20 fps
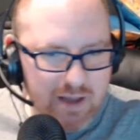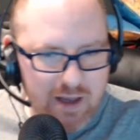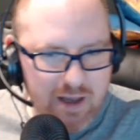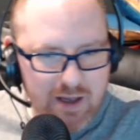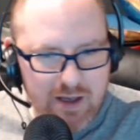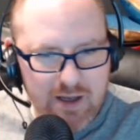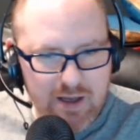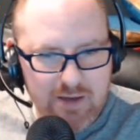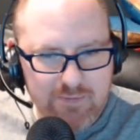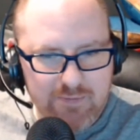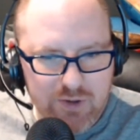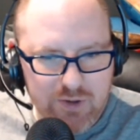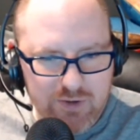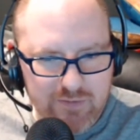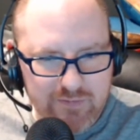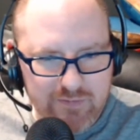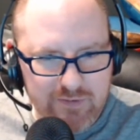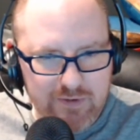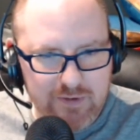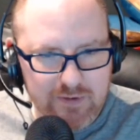uh,
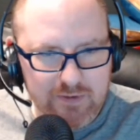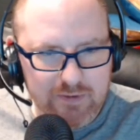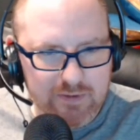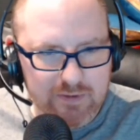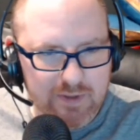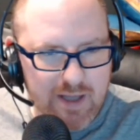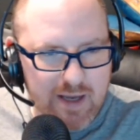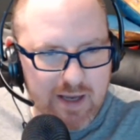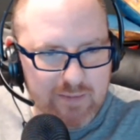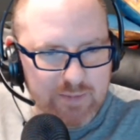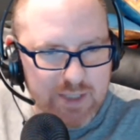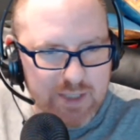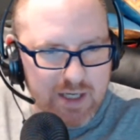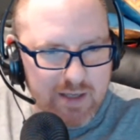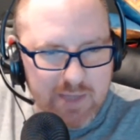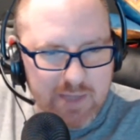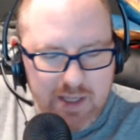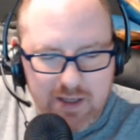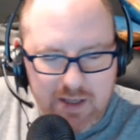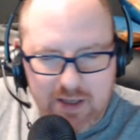beautiful
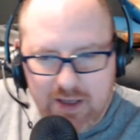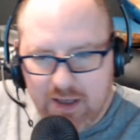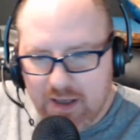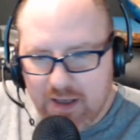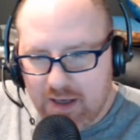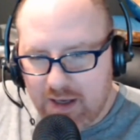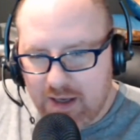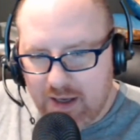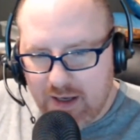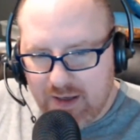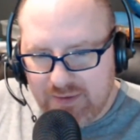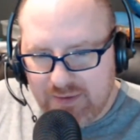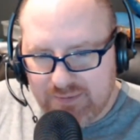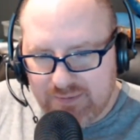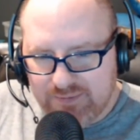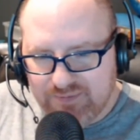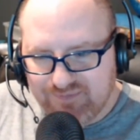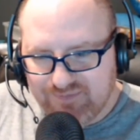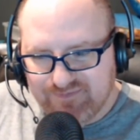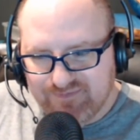laptop.
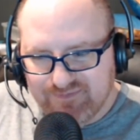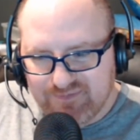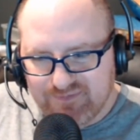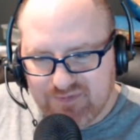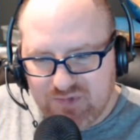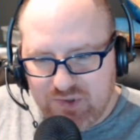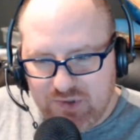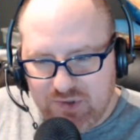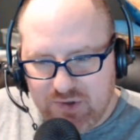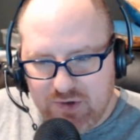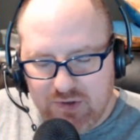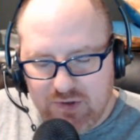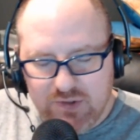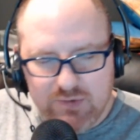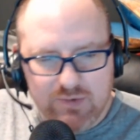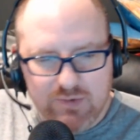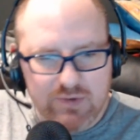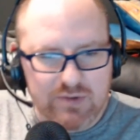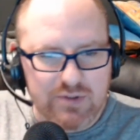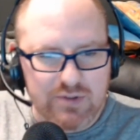Um, so
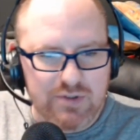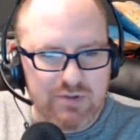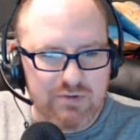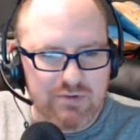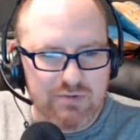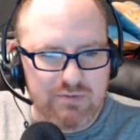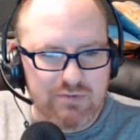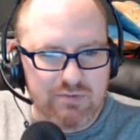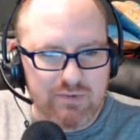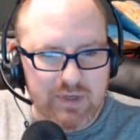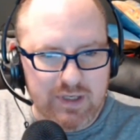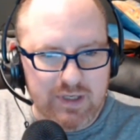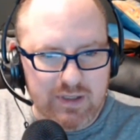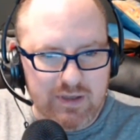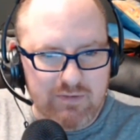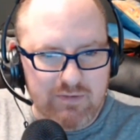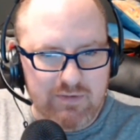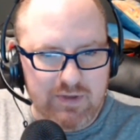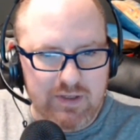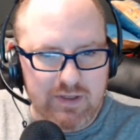those were two
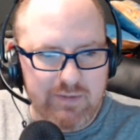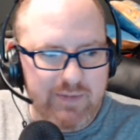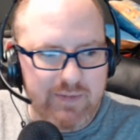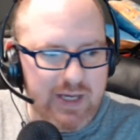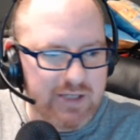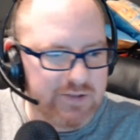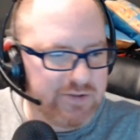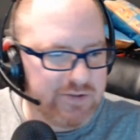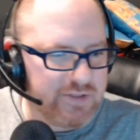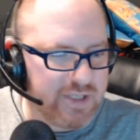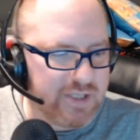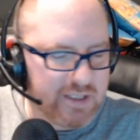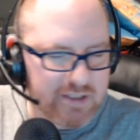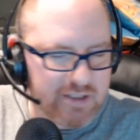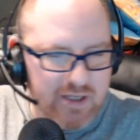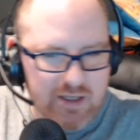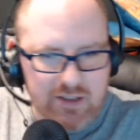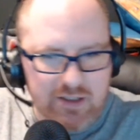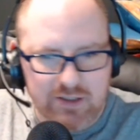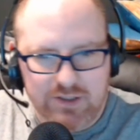really, really major
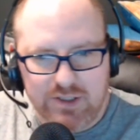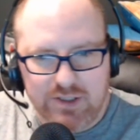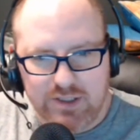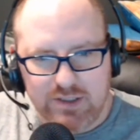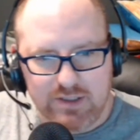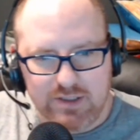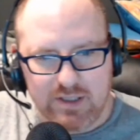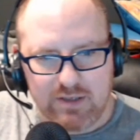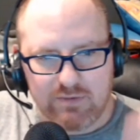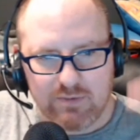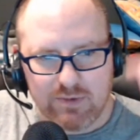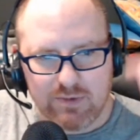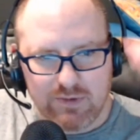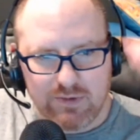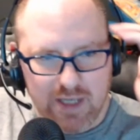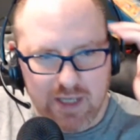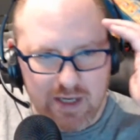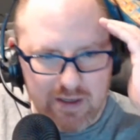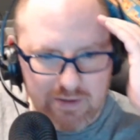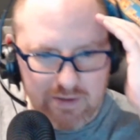technologies that
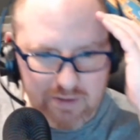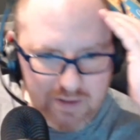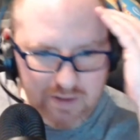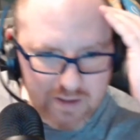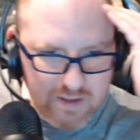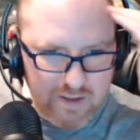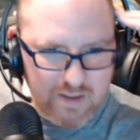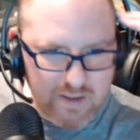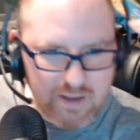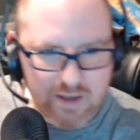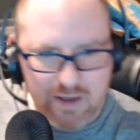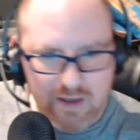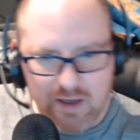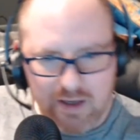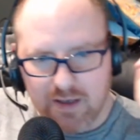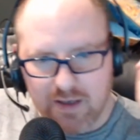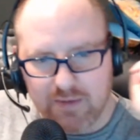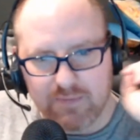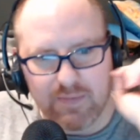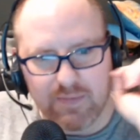rolled out.
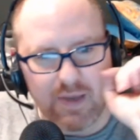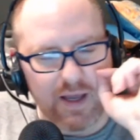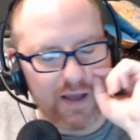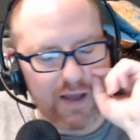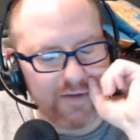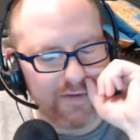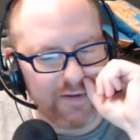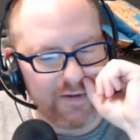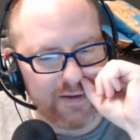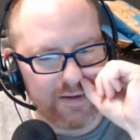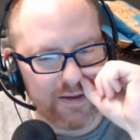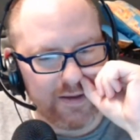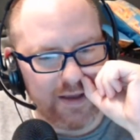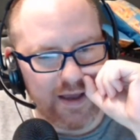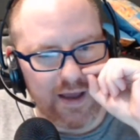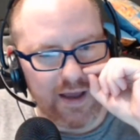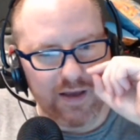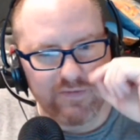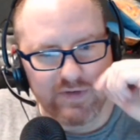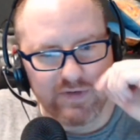Um, uh,
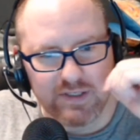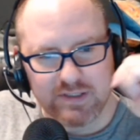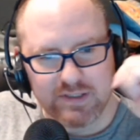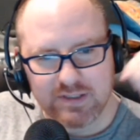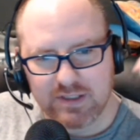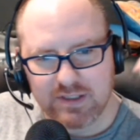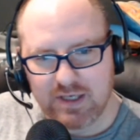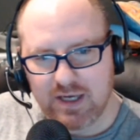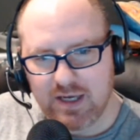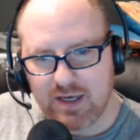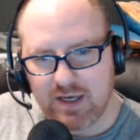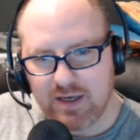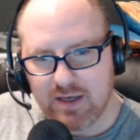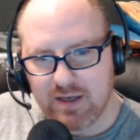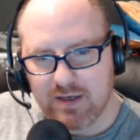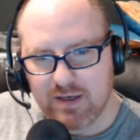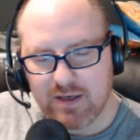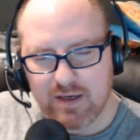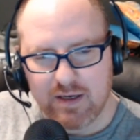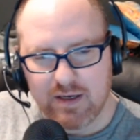obviously,
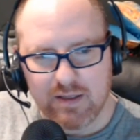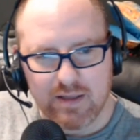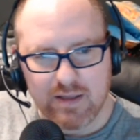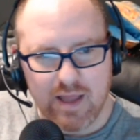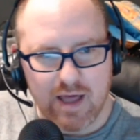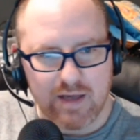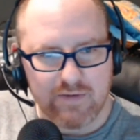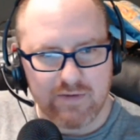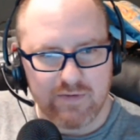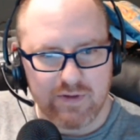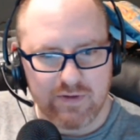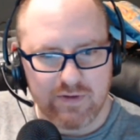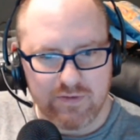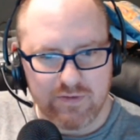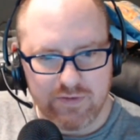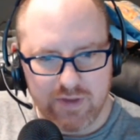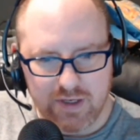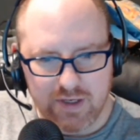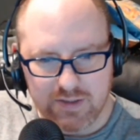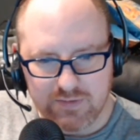a lot of
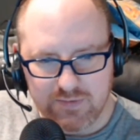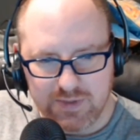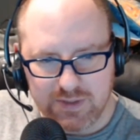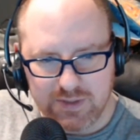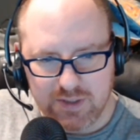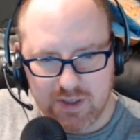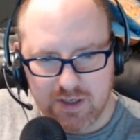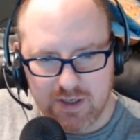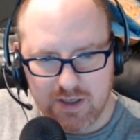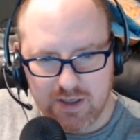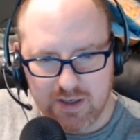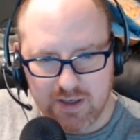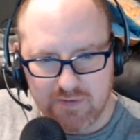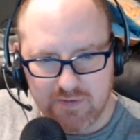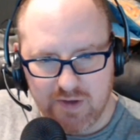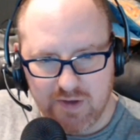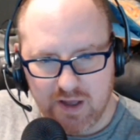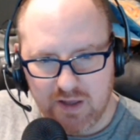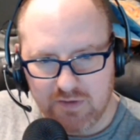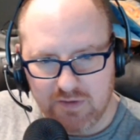other things we saw
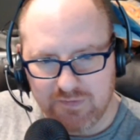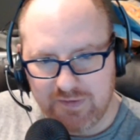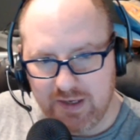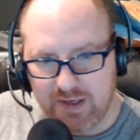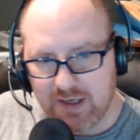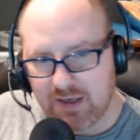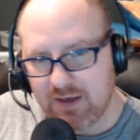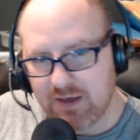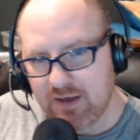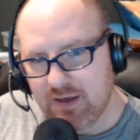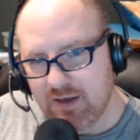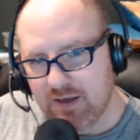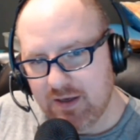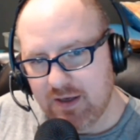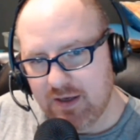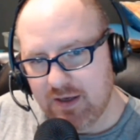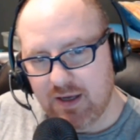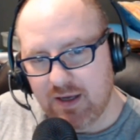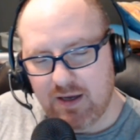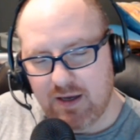evolving
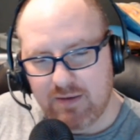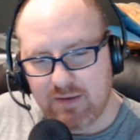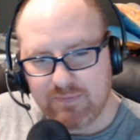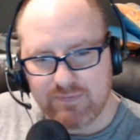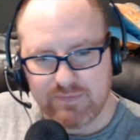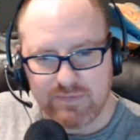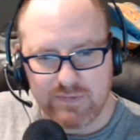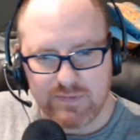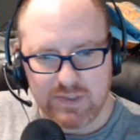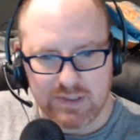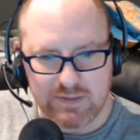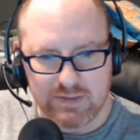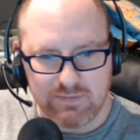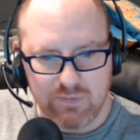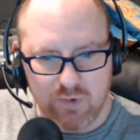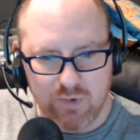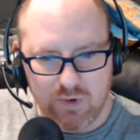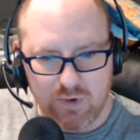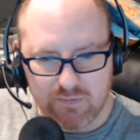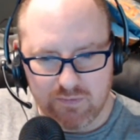um, just
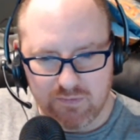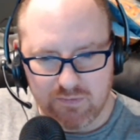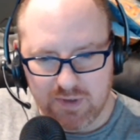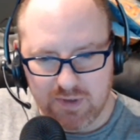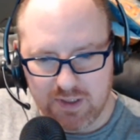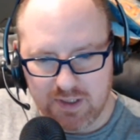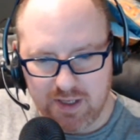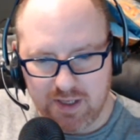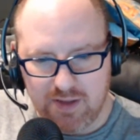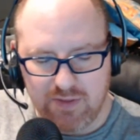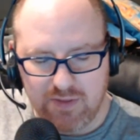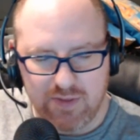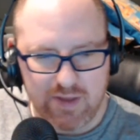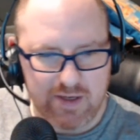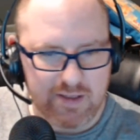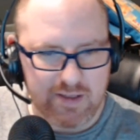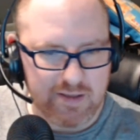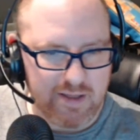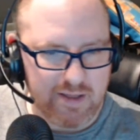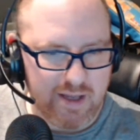more really
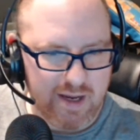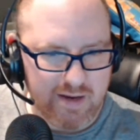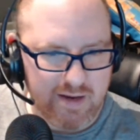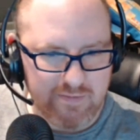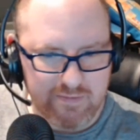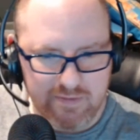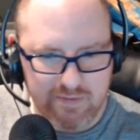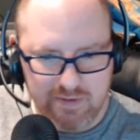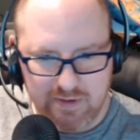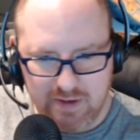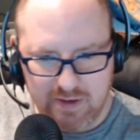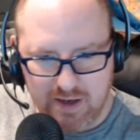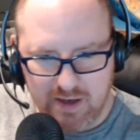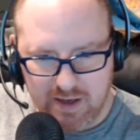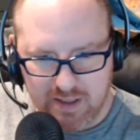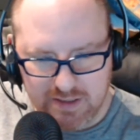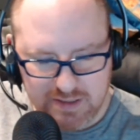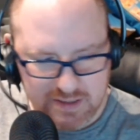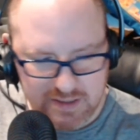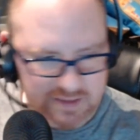thin and light
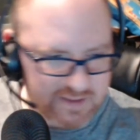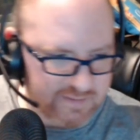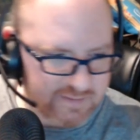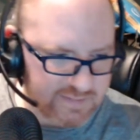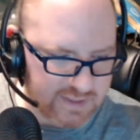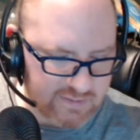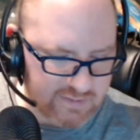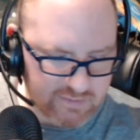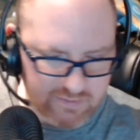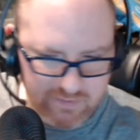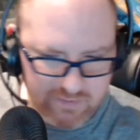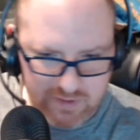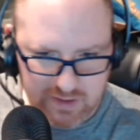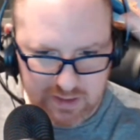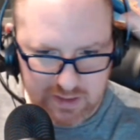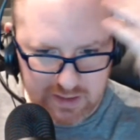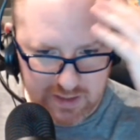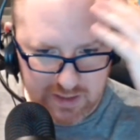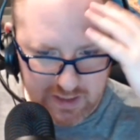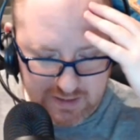uh, systems that were
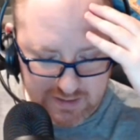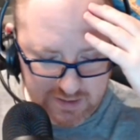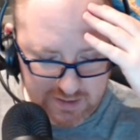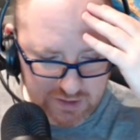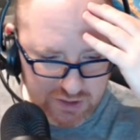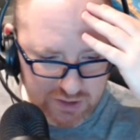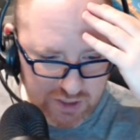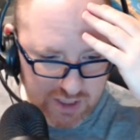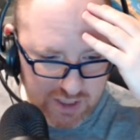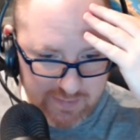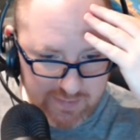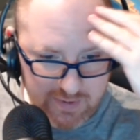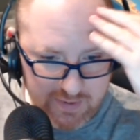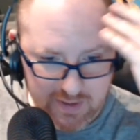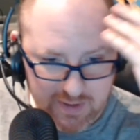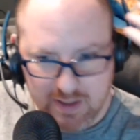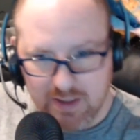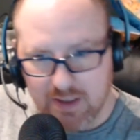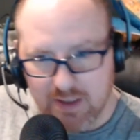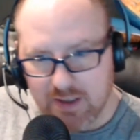really nice and cheap,
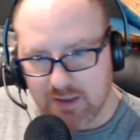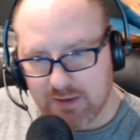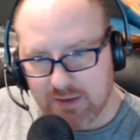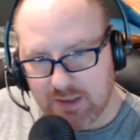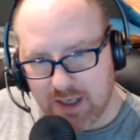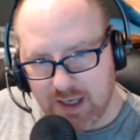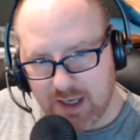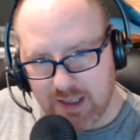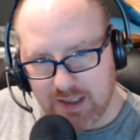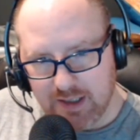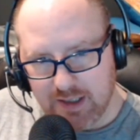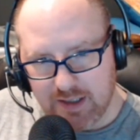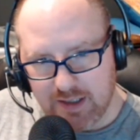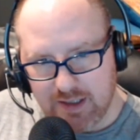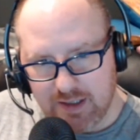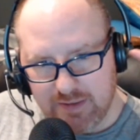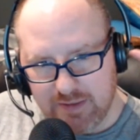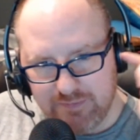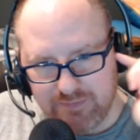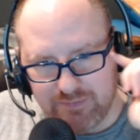like
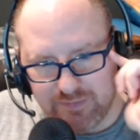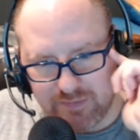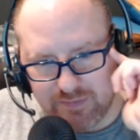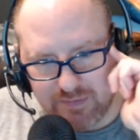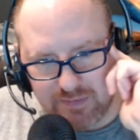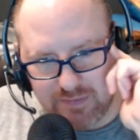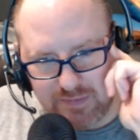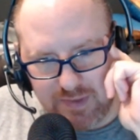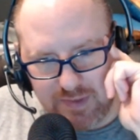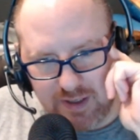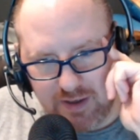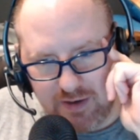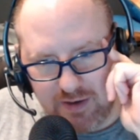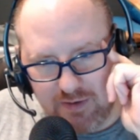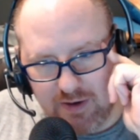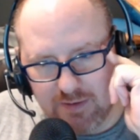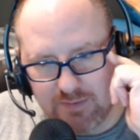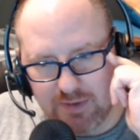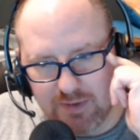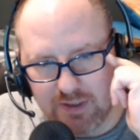um, you
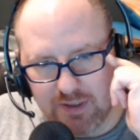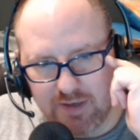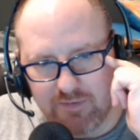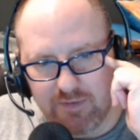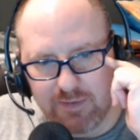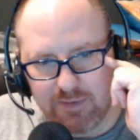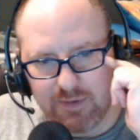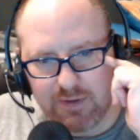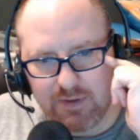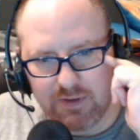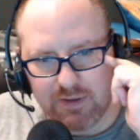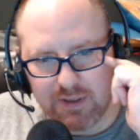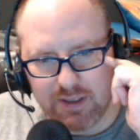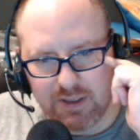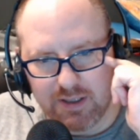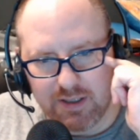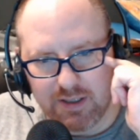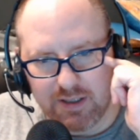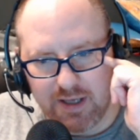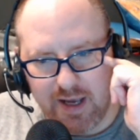know,
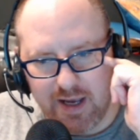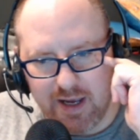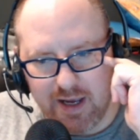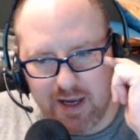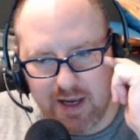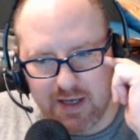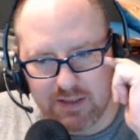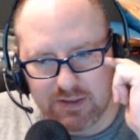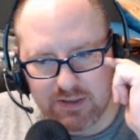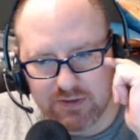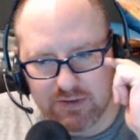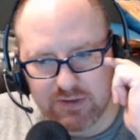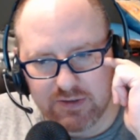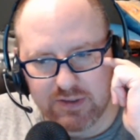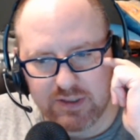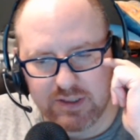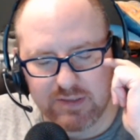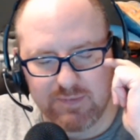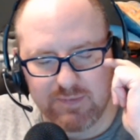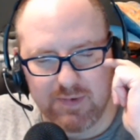unbelievable Acer
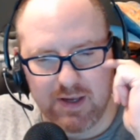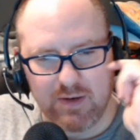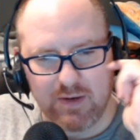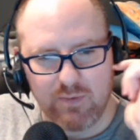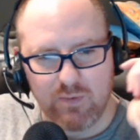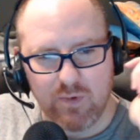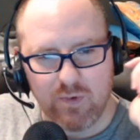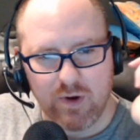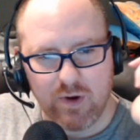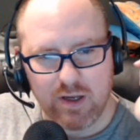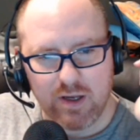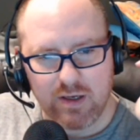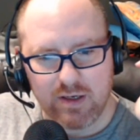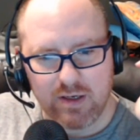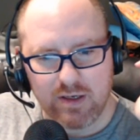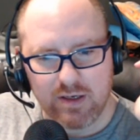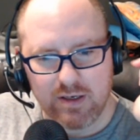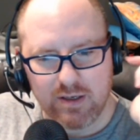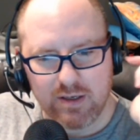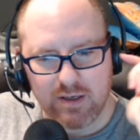Spin
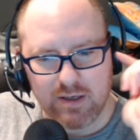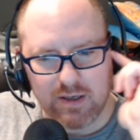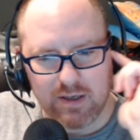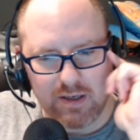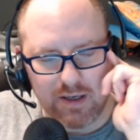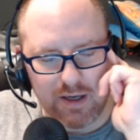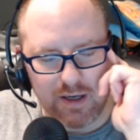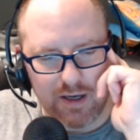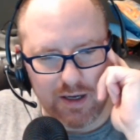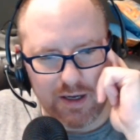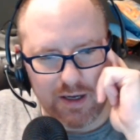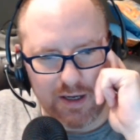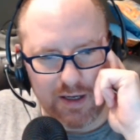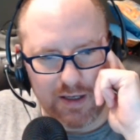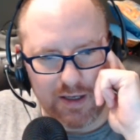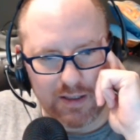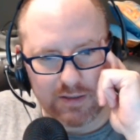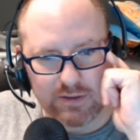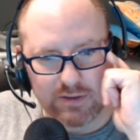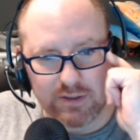One,
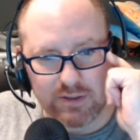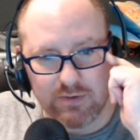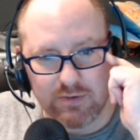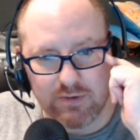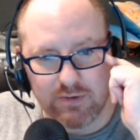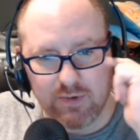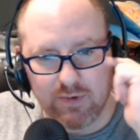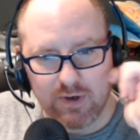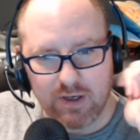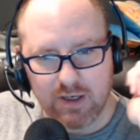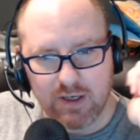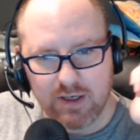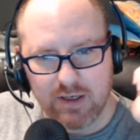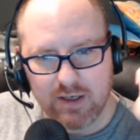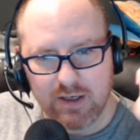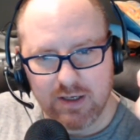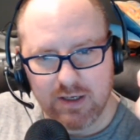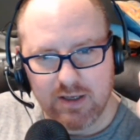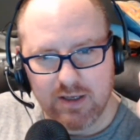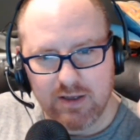uh, two and
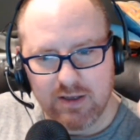one.